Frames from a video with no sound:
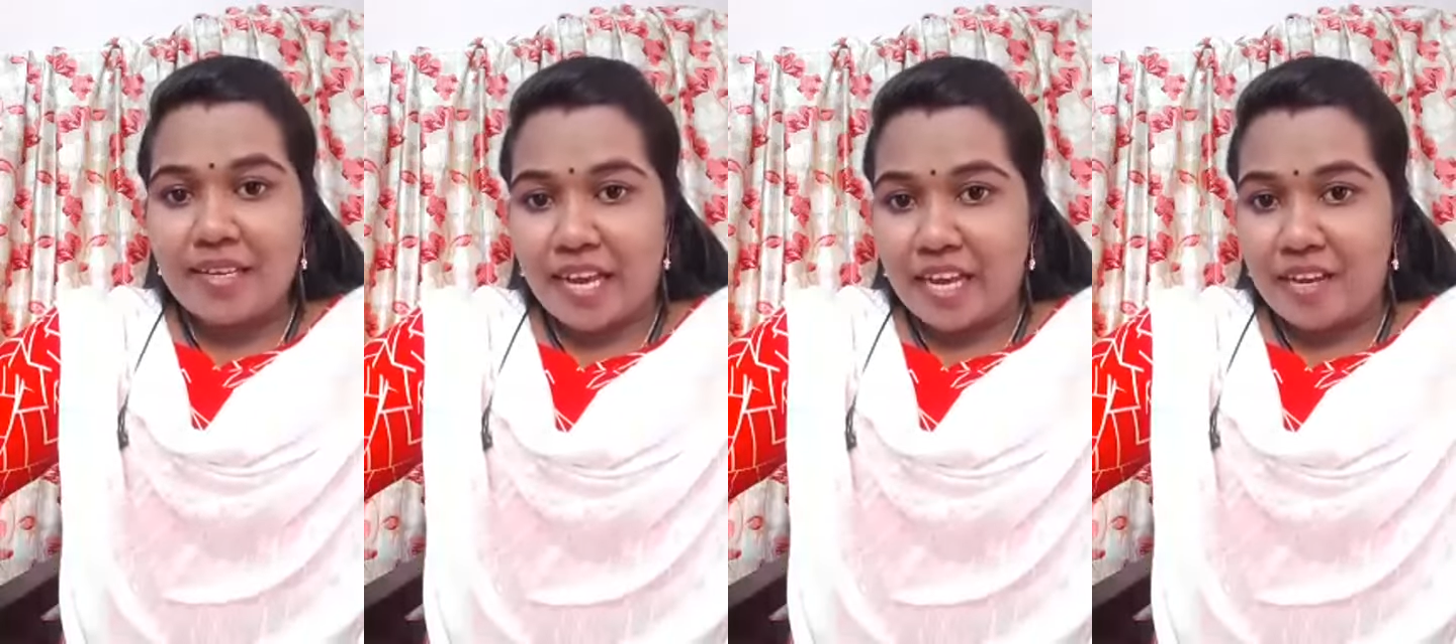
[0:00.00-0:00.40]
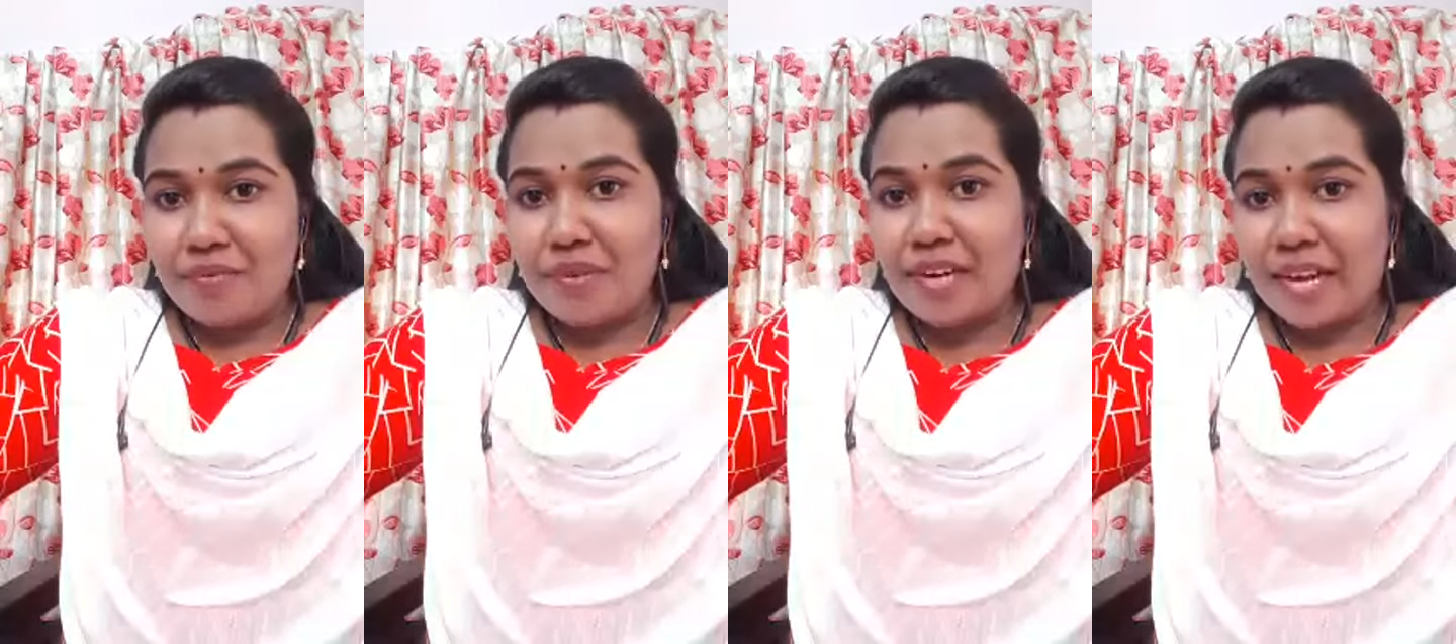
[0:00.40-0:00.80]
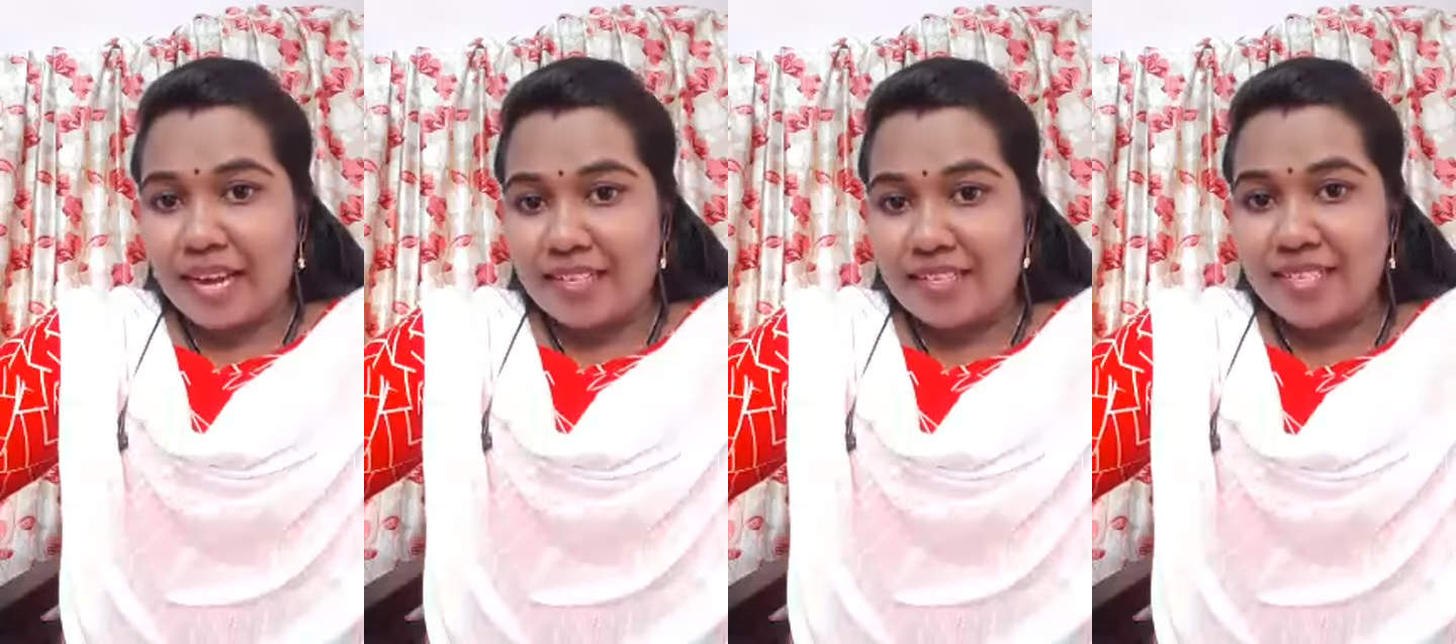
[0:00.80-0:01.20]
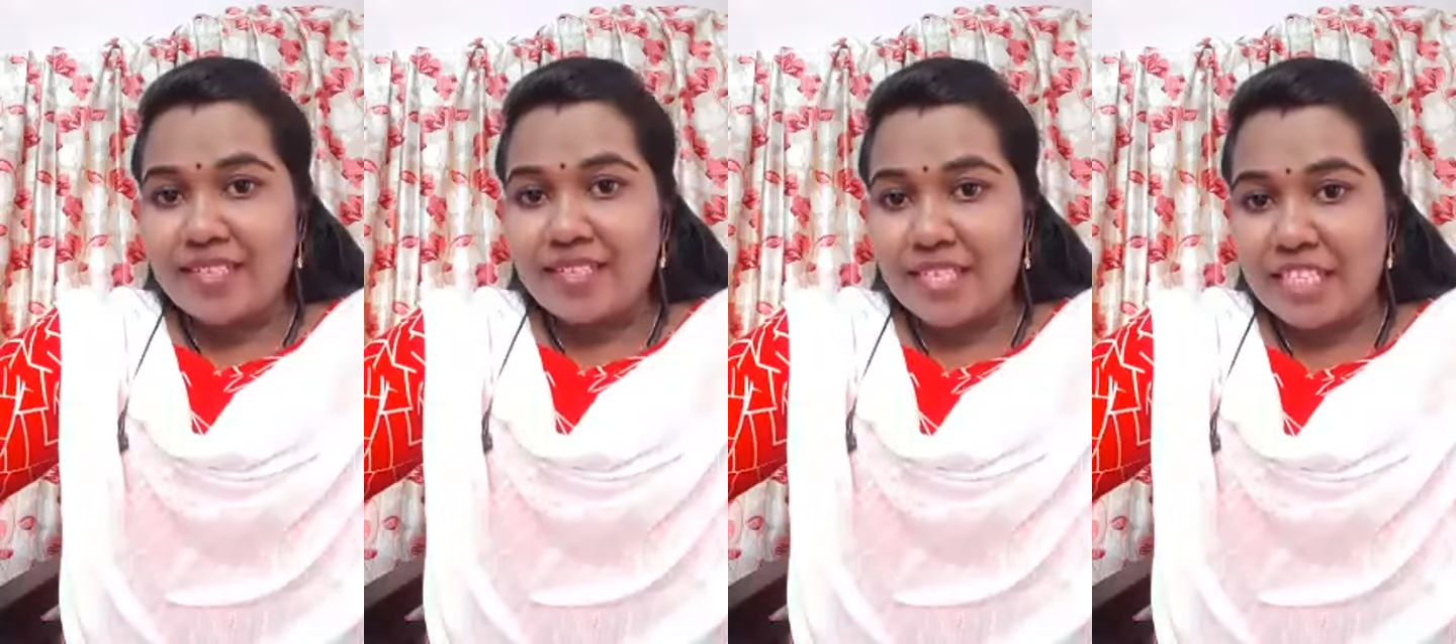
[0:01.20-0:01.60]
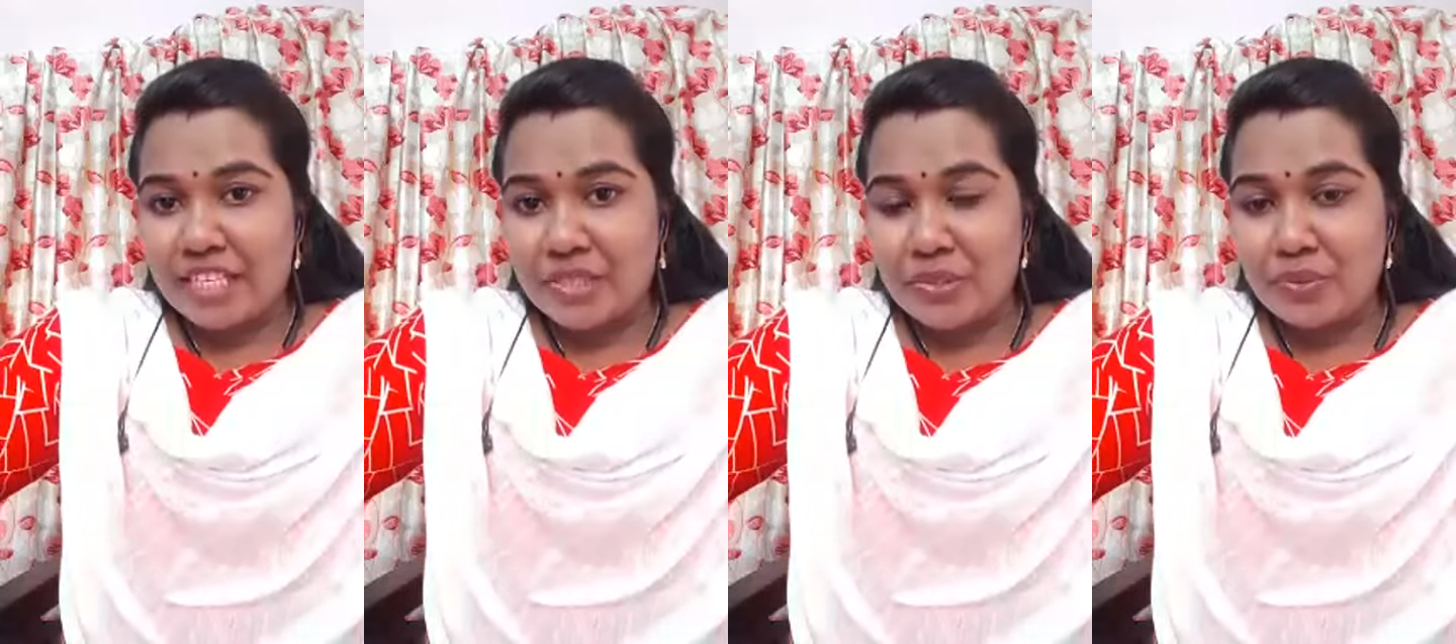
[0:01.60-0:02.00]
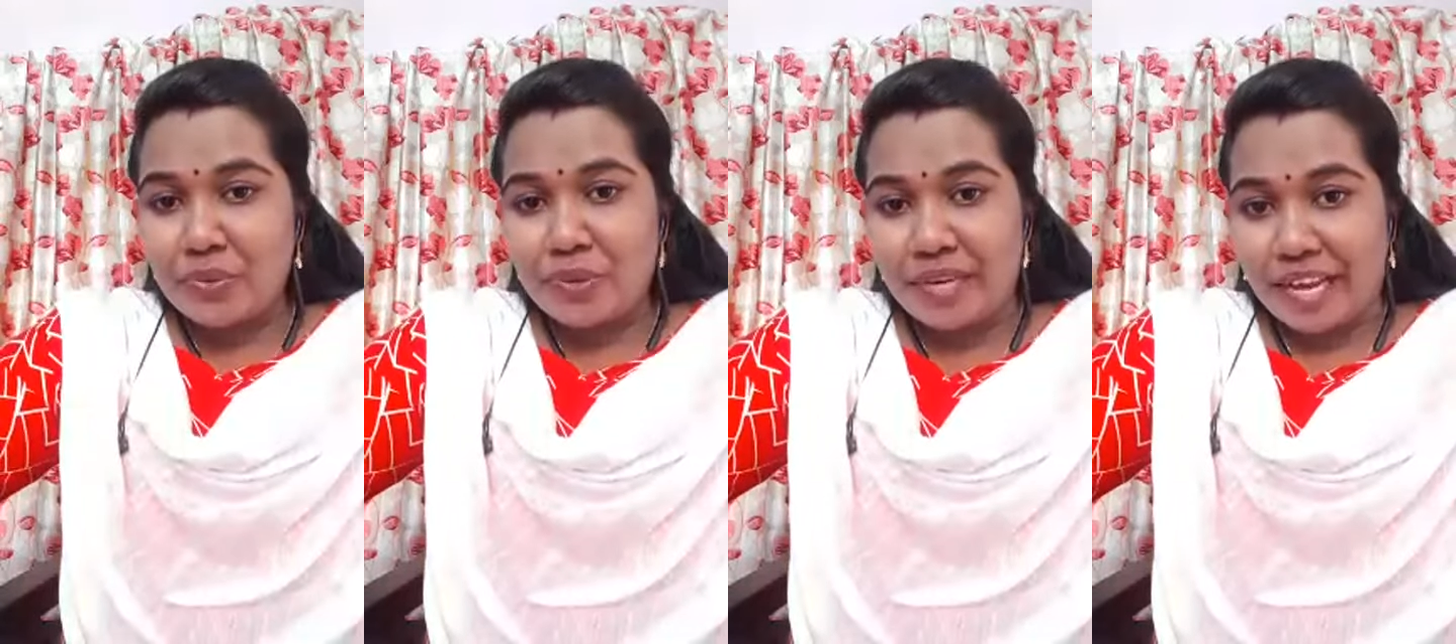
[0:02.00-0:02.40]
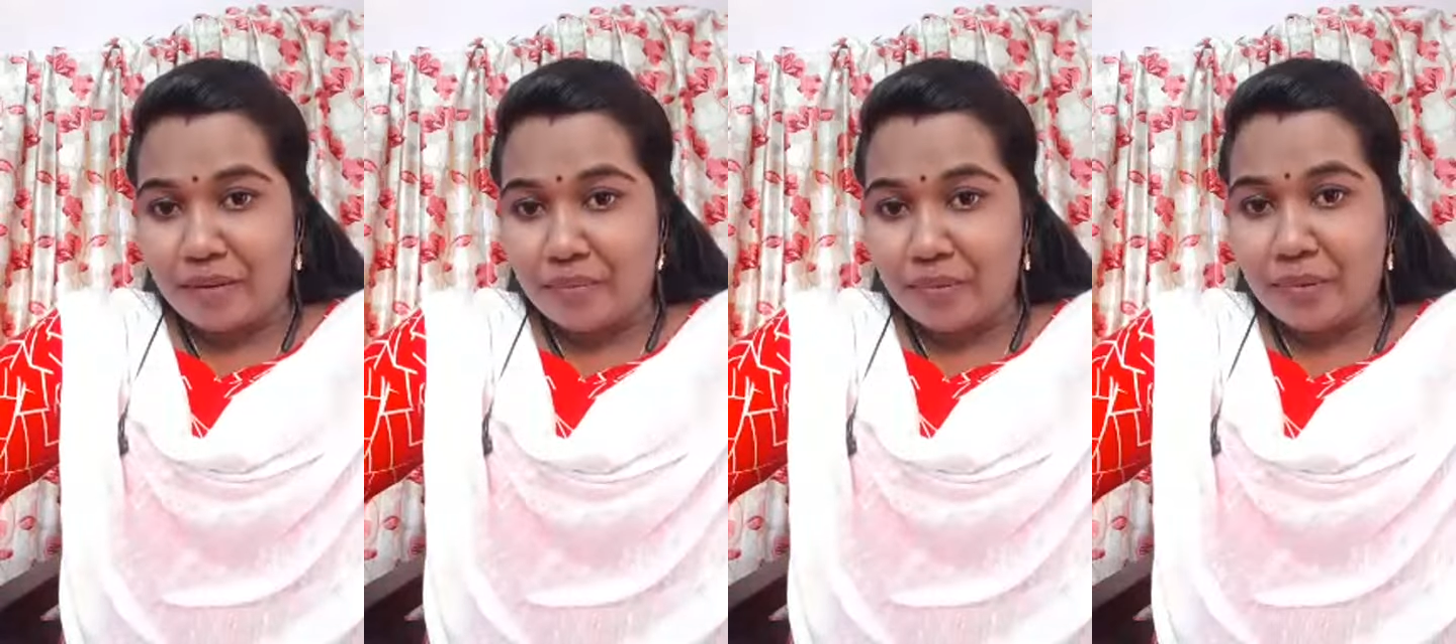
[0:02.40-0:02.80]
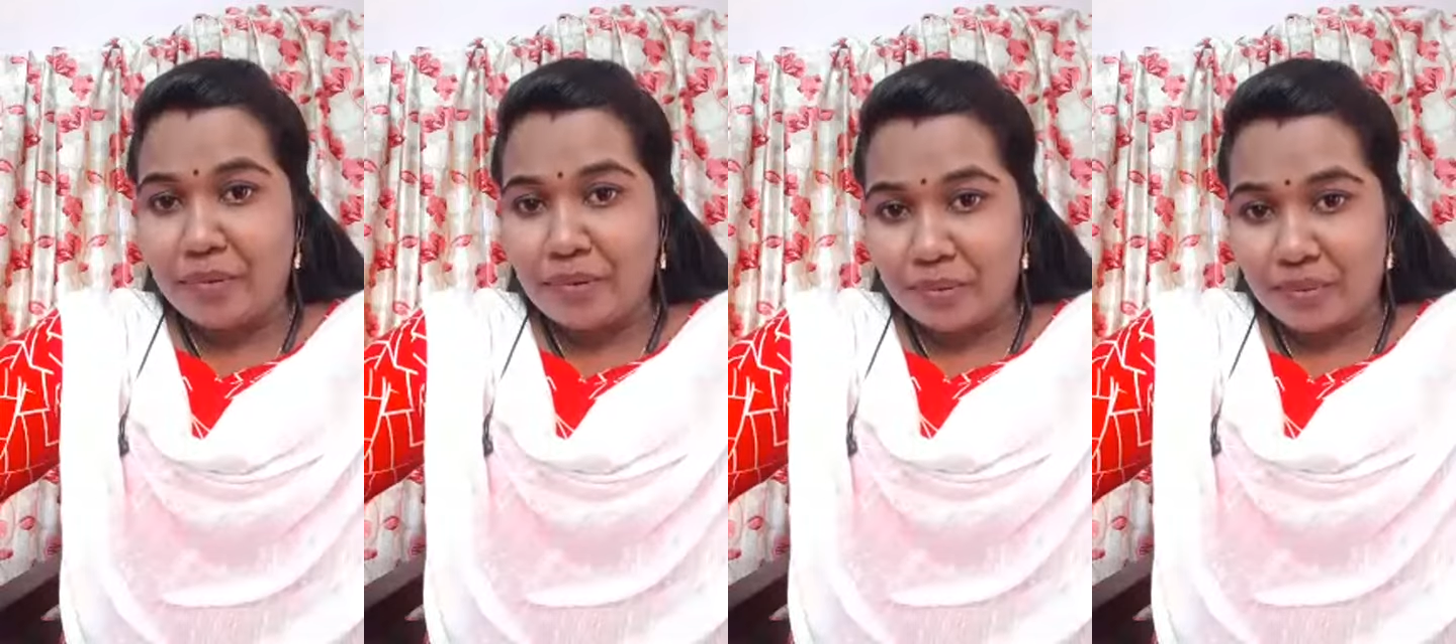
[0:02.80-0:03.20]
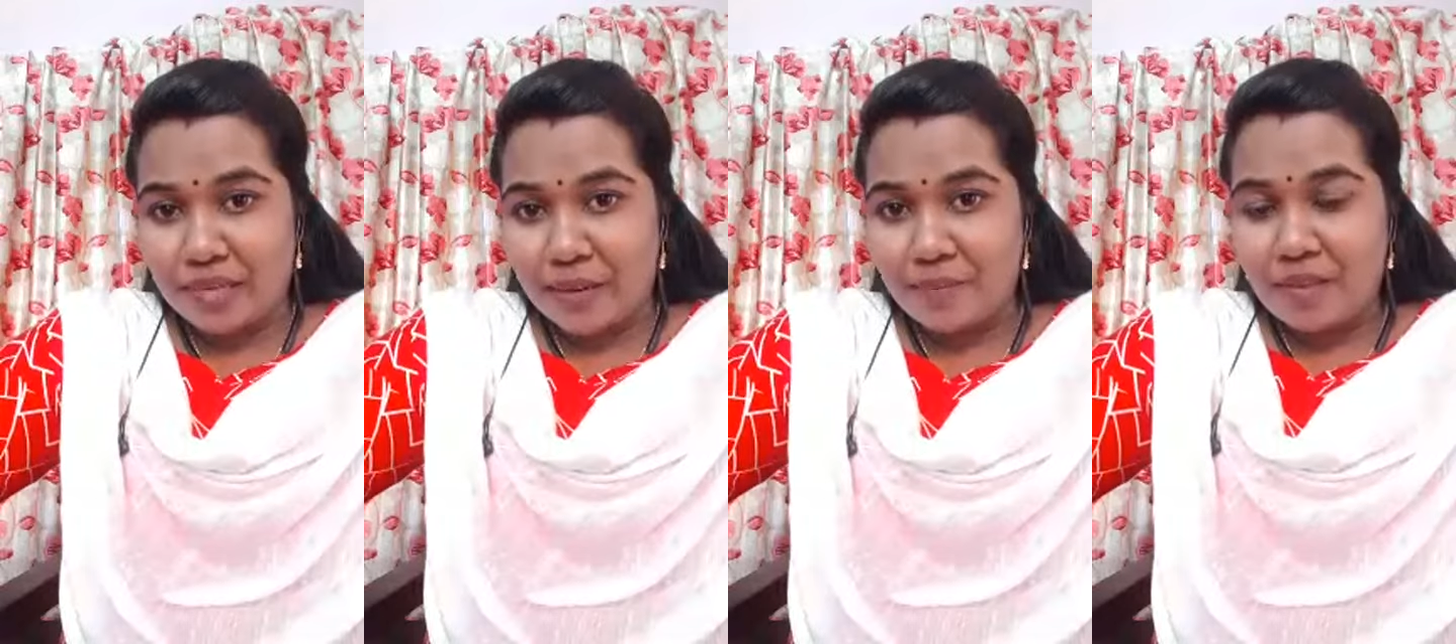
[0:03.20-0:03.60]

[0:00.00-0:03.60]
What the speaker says: 9496629423.